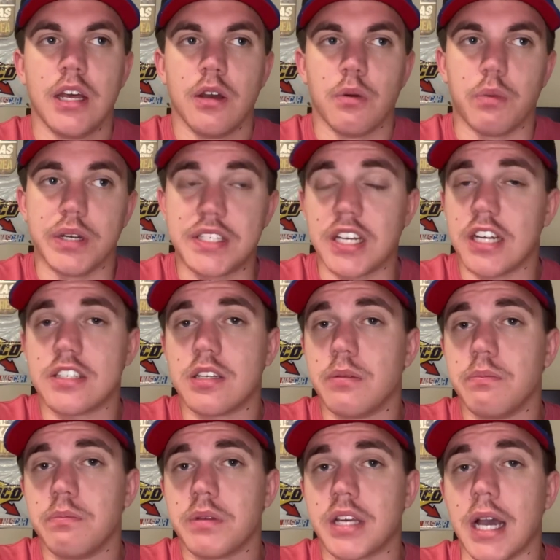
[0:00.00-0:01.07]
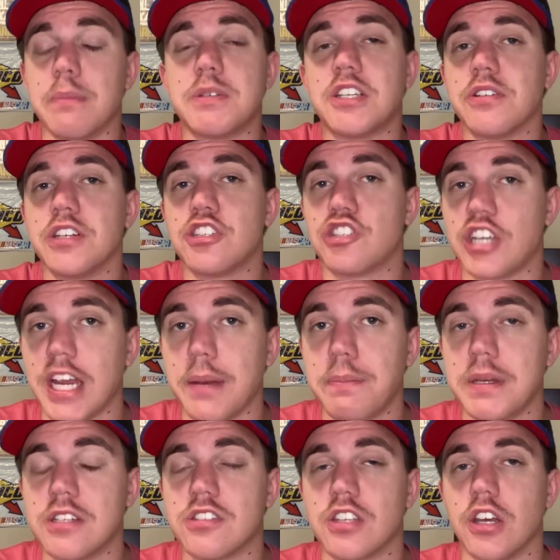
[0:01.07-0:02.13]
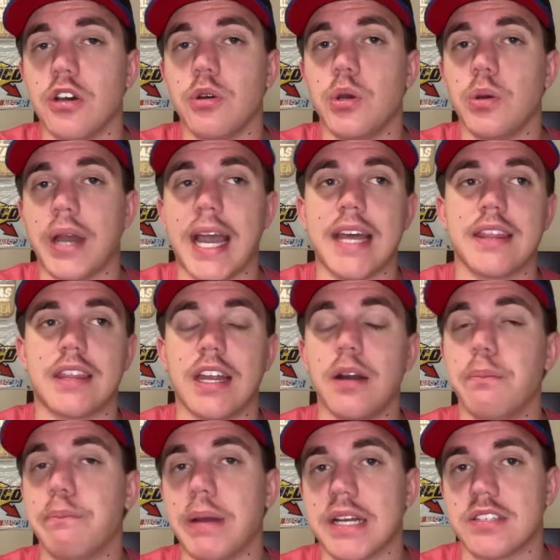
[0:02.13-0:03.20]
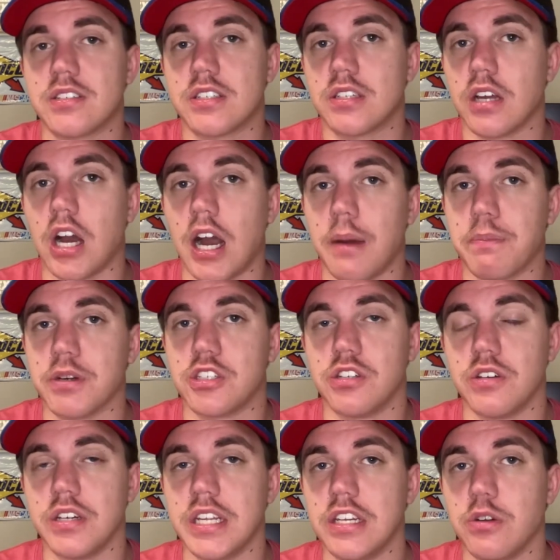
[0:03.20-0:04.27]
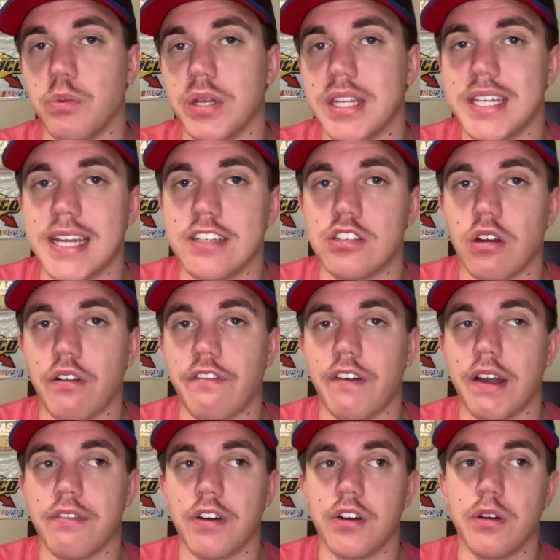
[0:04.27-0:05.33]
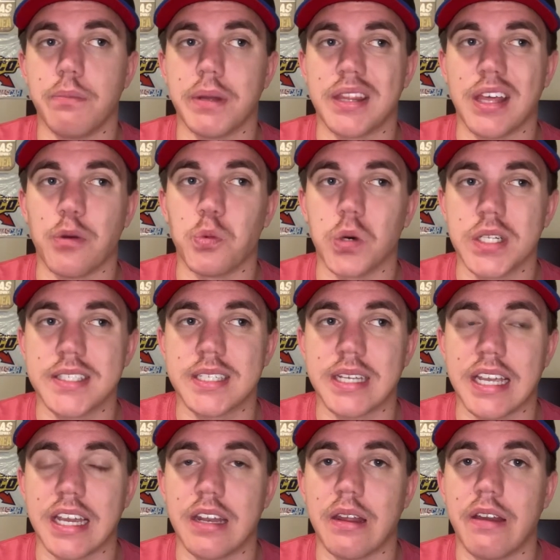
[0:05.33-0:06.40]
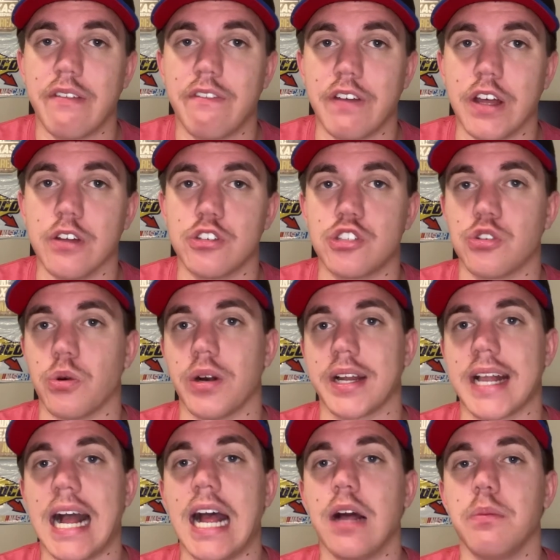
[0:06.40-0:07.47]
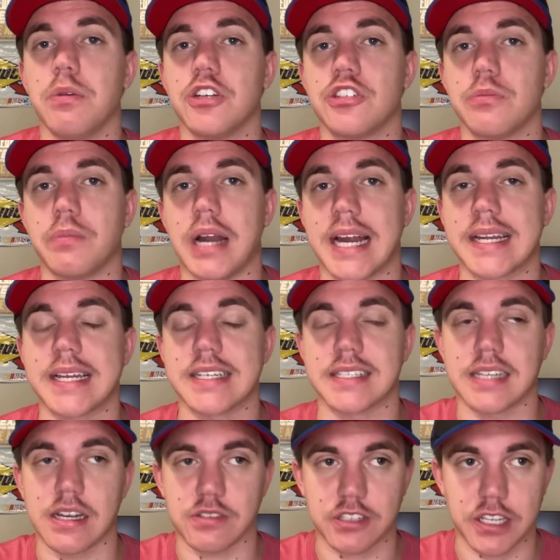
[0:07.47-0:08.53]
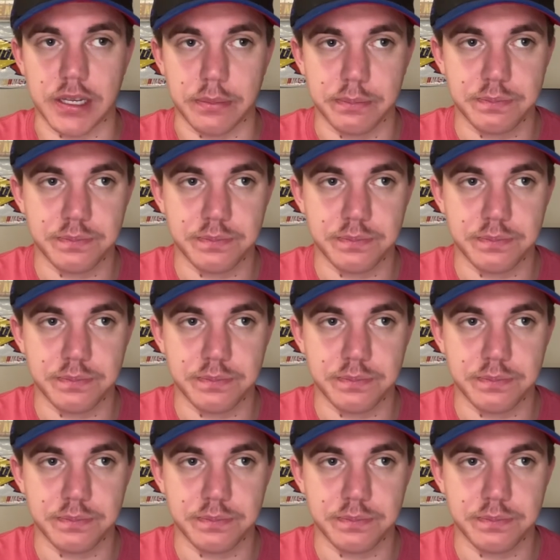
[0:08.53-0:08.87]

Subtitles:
We saw some Cup Series champions, though, who had their best opportunity to win the Daytona 500, but they once again fell short. Kyle Busch and Brad Keselowski.